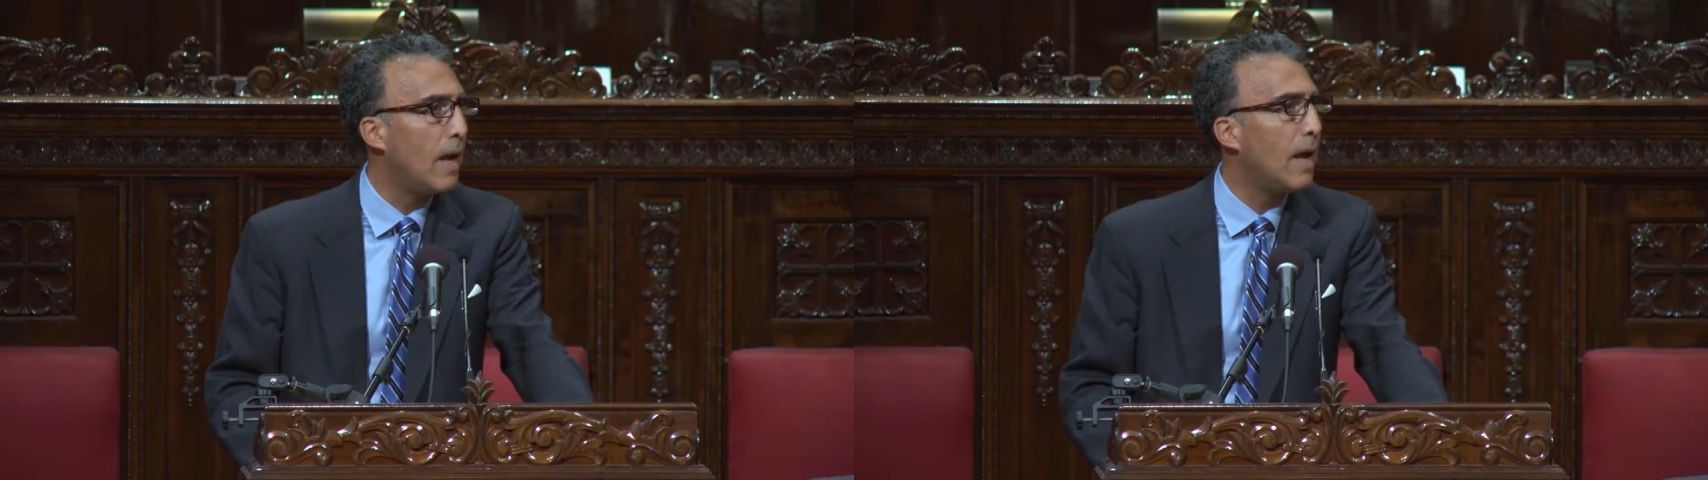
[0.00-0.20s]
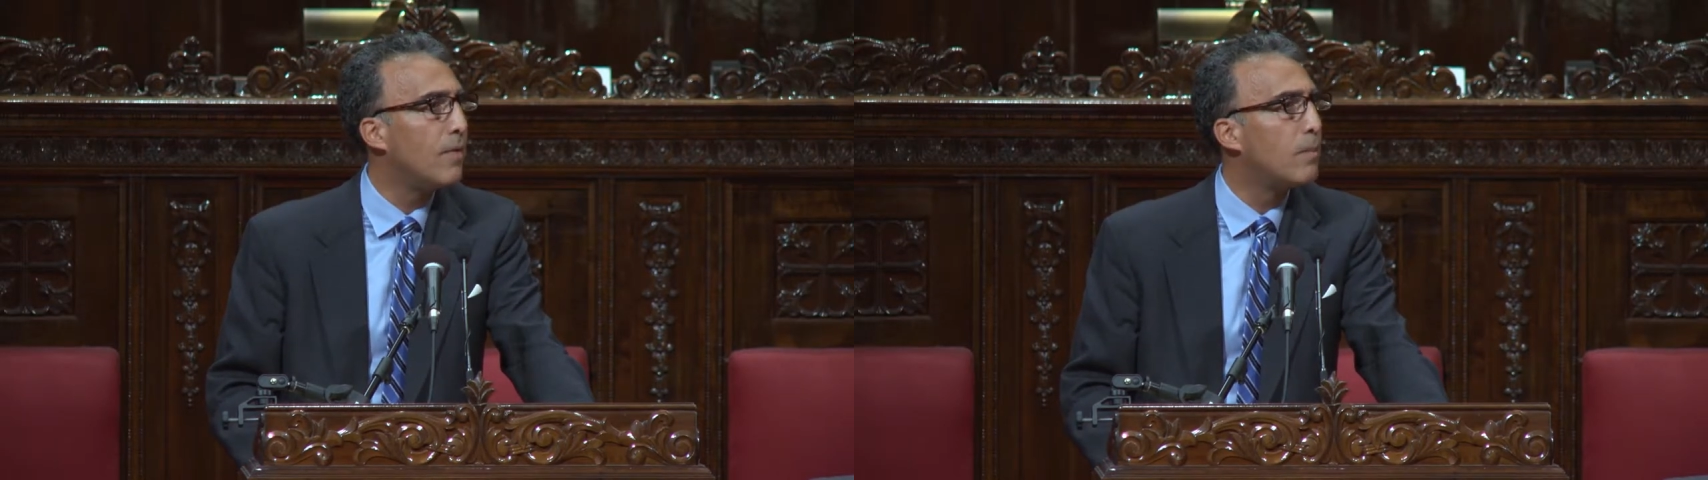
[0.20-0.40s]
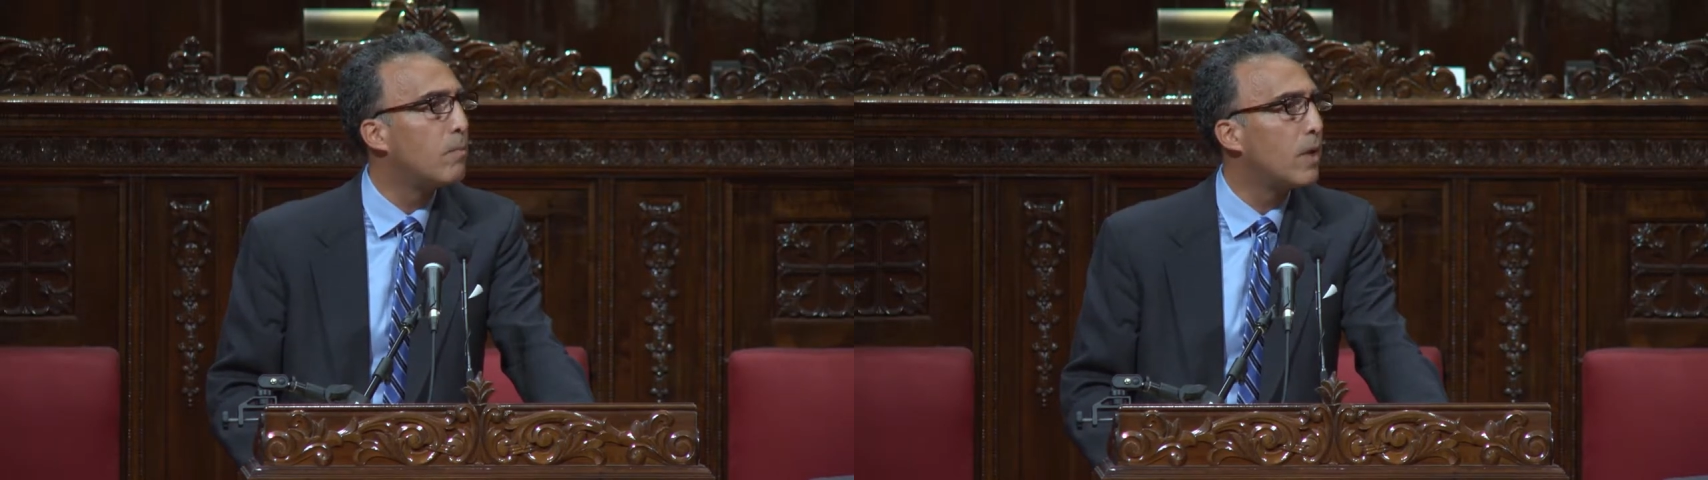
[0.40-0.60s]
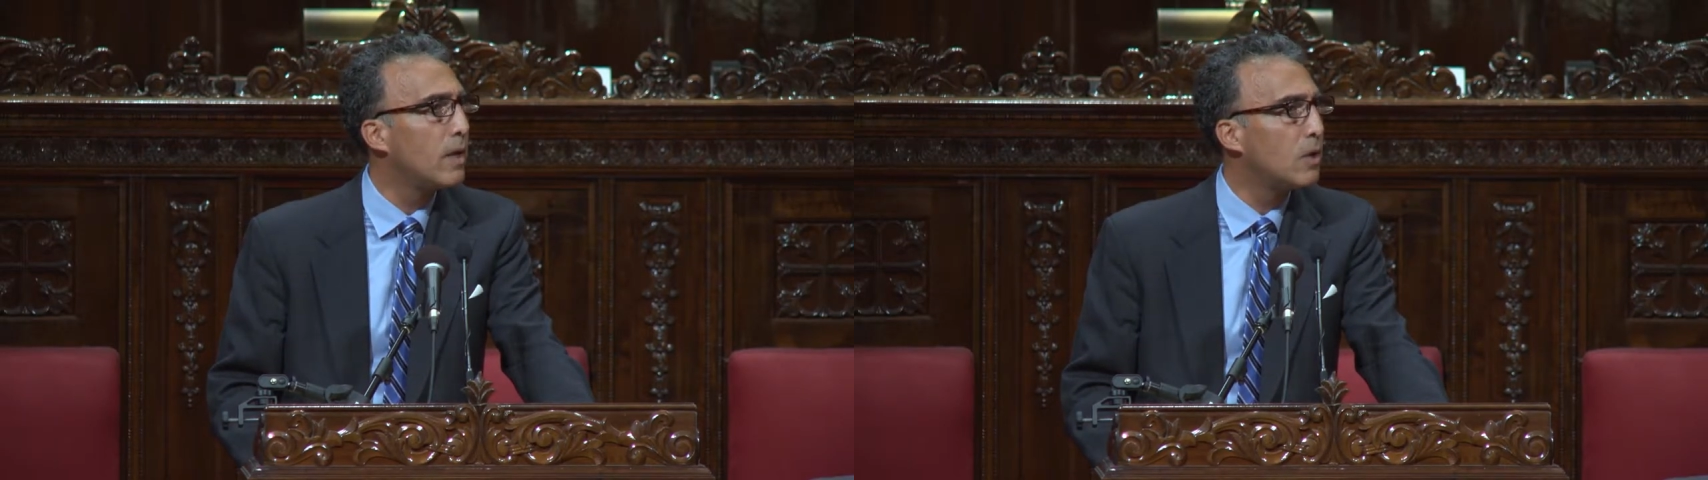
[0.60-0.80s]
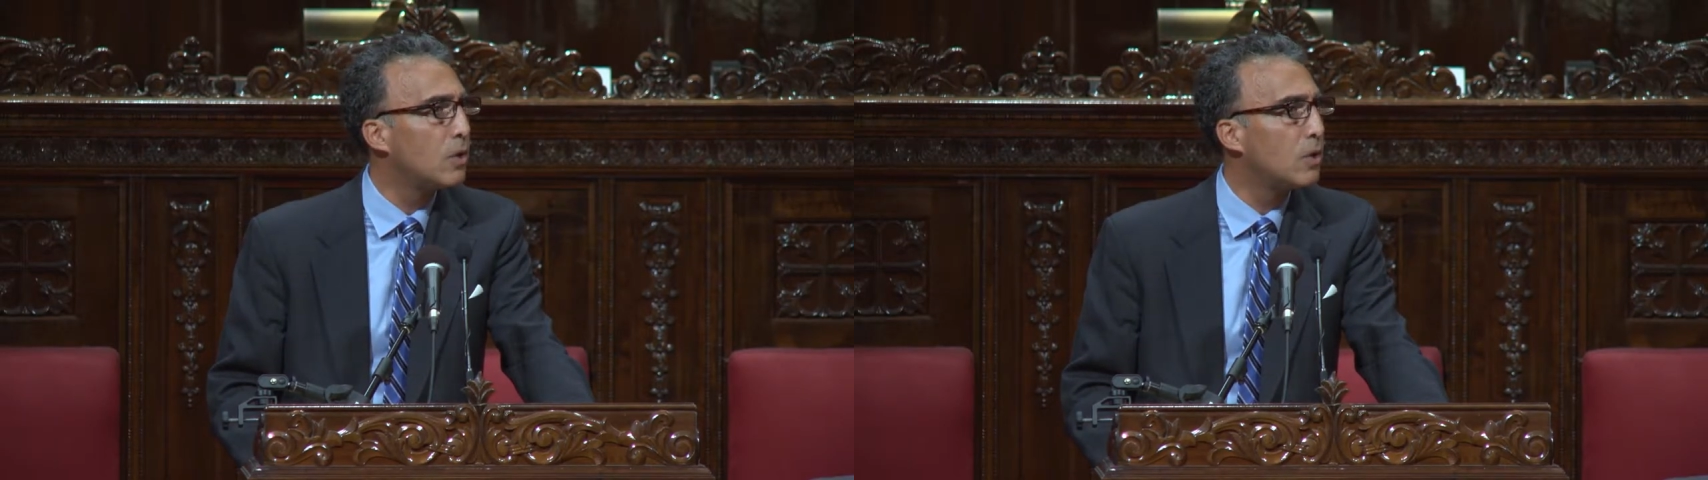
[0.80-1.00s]
And the
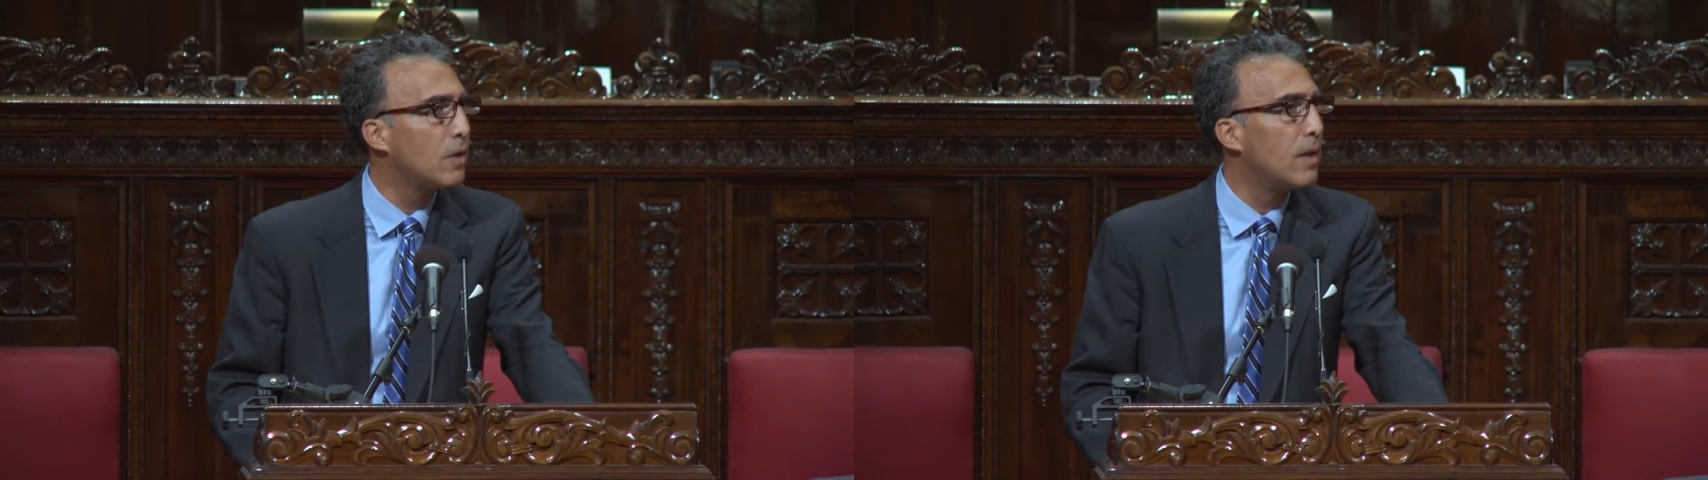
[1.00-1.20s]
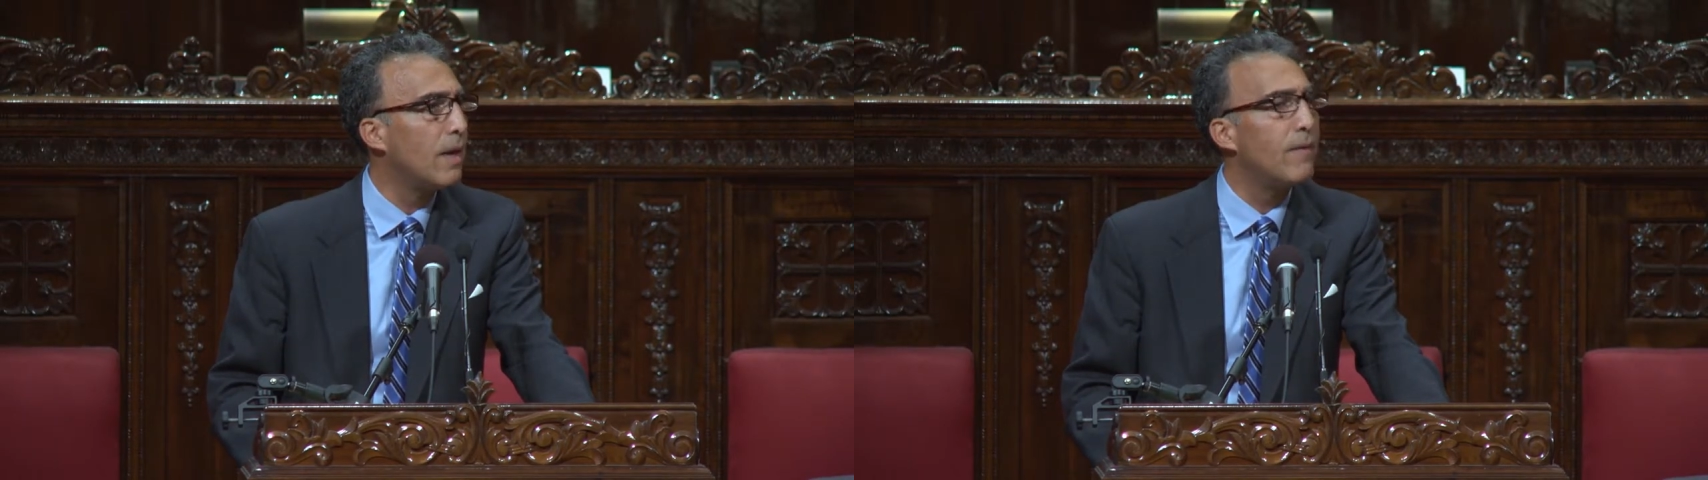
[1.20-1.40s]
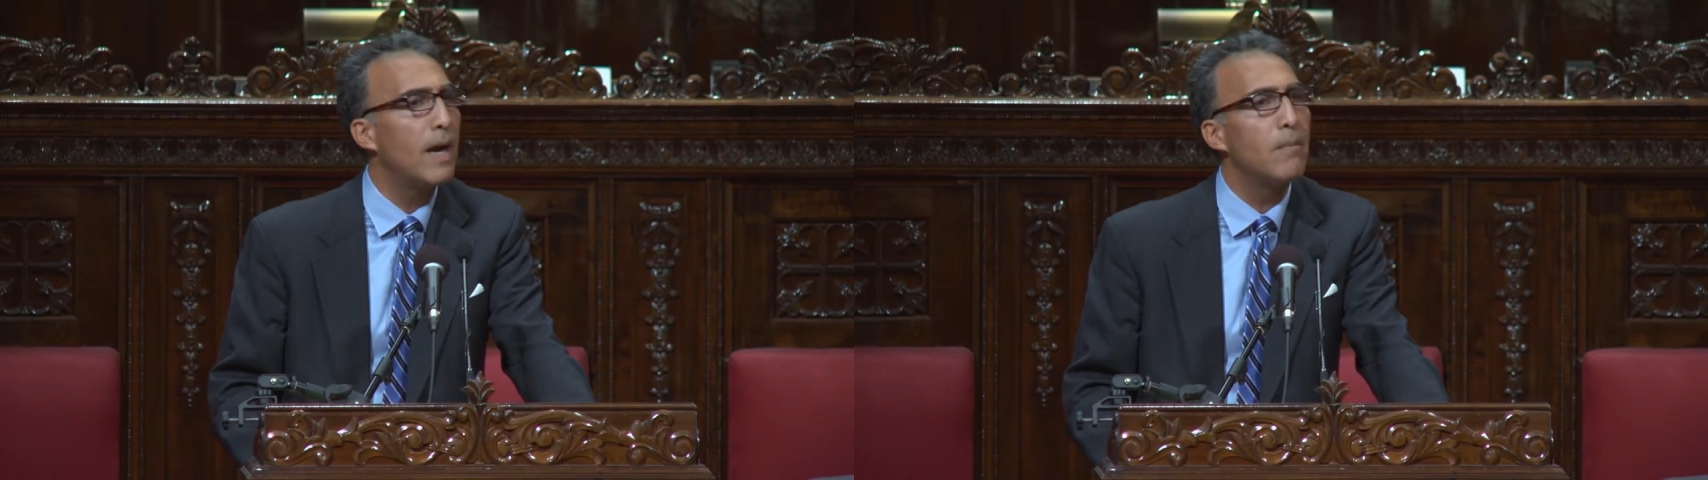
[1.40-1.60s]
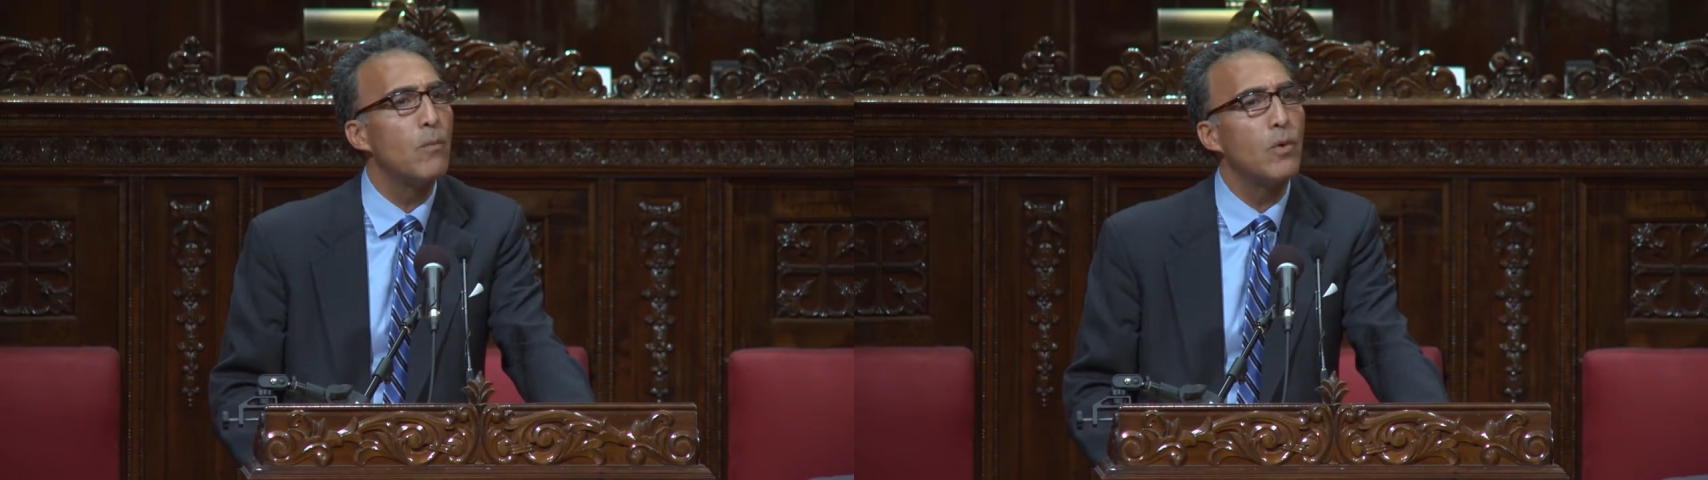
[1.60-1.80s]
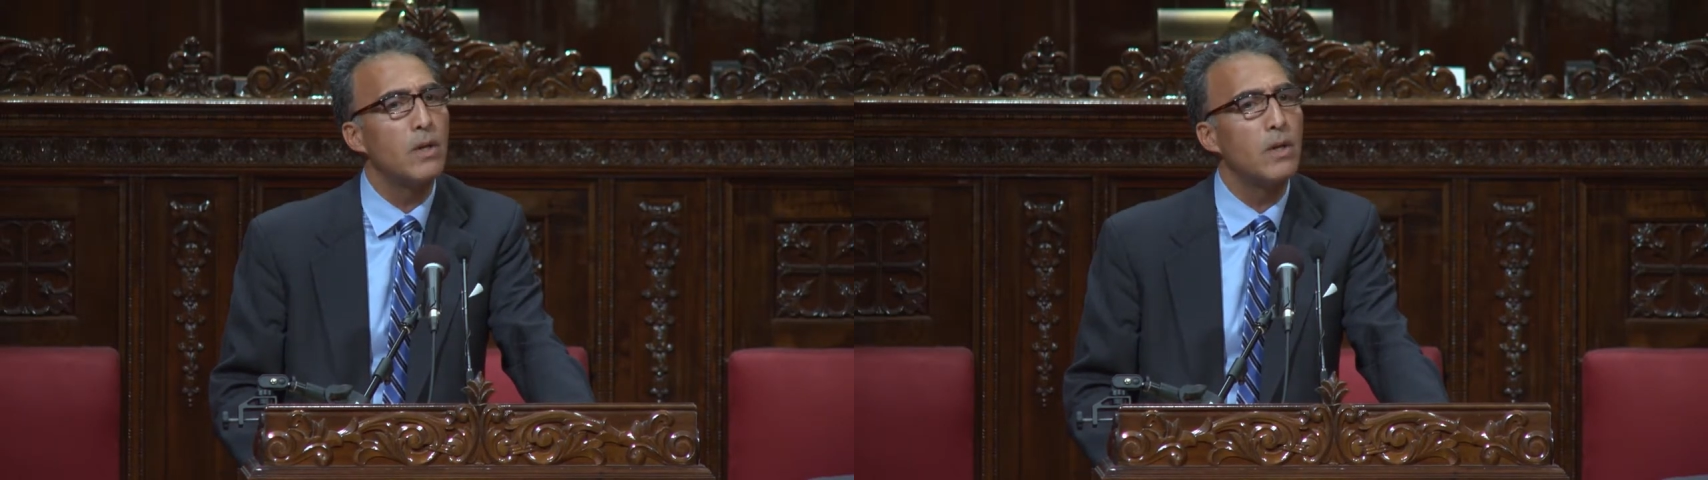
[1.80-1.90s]
British, they have had more